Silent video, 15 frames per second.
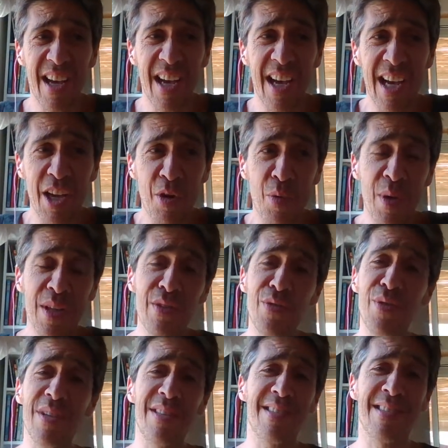I went
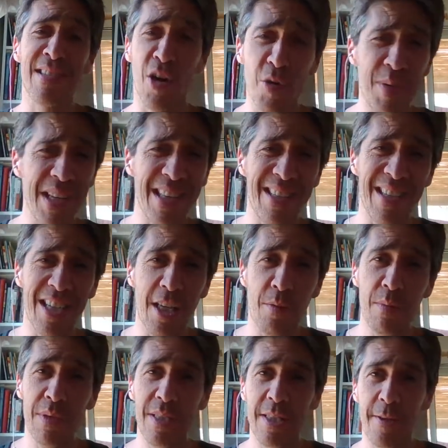through it so many
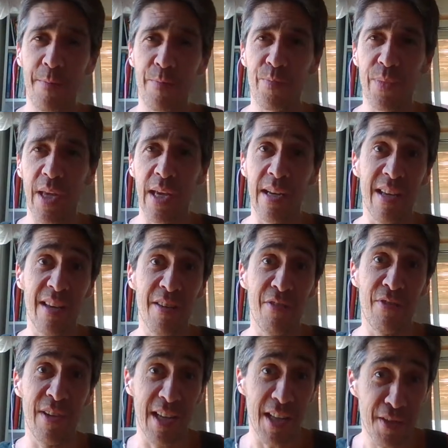times, and I've
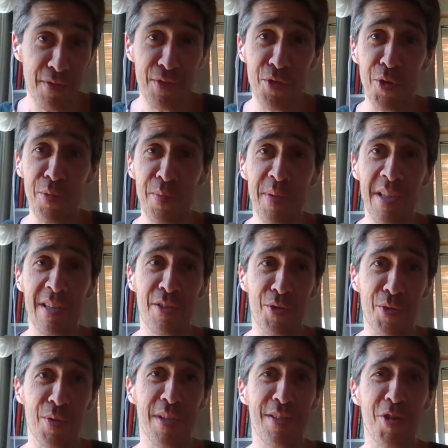lived through
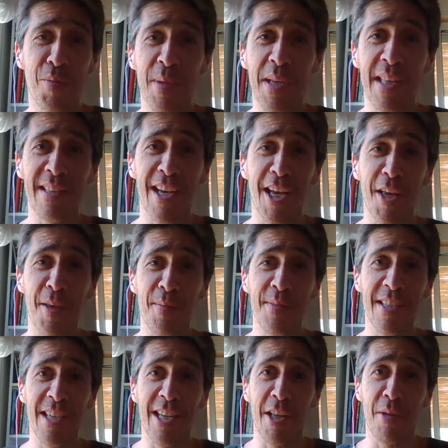it so many times,
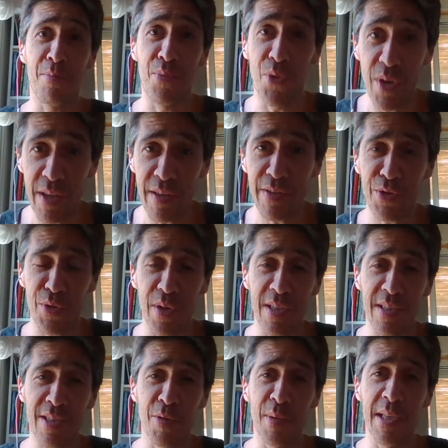and I breathed through it
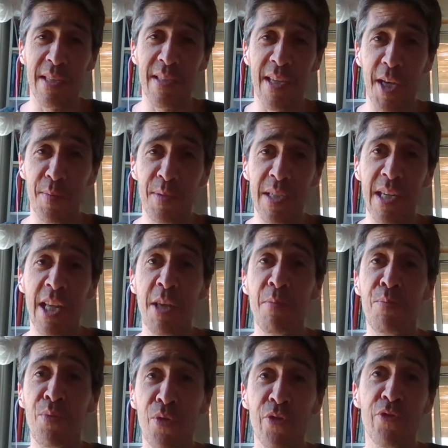so many times, and I
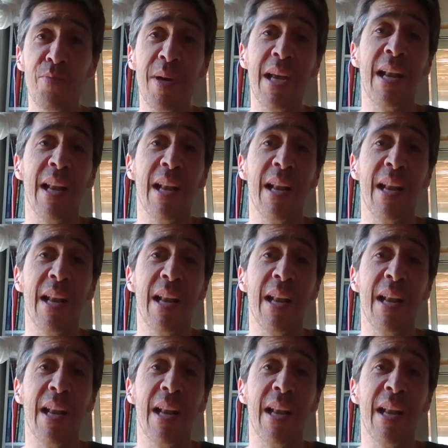improved my